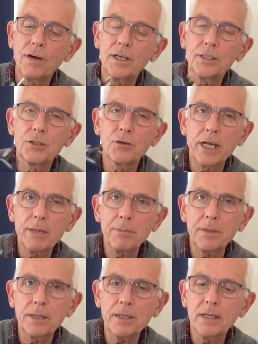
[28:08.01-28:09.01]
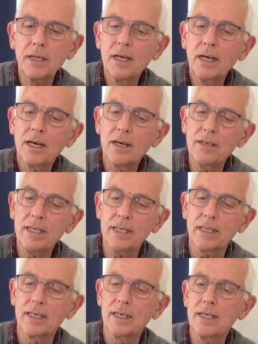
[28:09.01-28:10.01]
a Draper honing
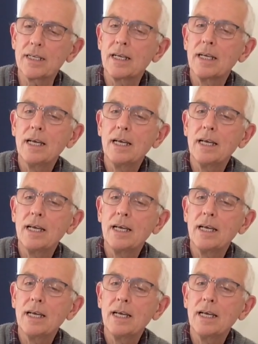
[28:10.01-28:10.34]
guide.